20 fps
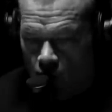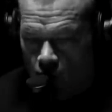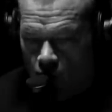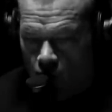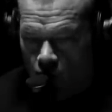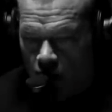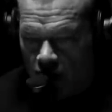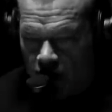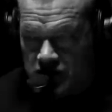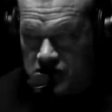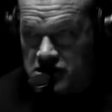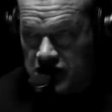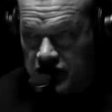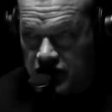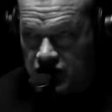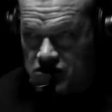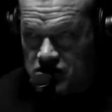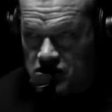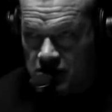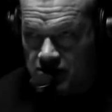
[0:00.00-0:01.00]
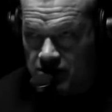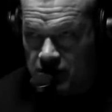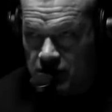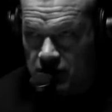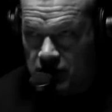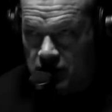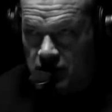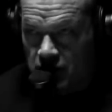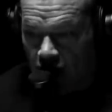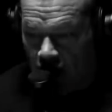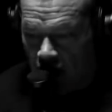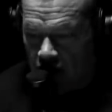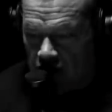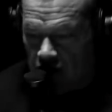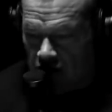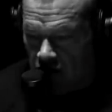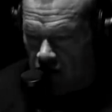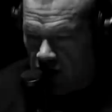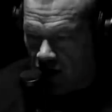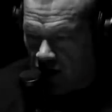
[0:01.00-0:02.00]
what is leadership
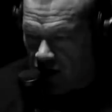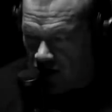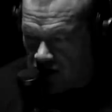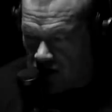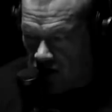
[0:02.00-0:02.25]
and and I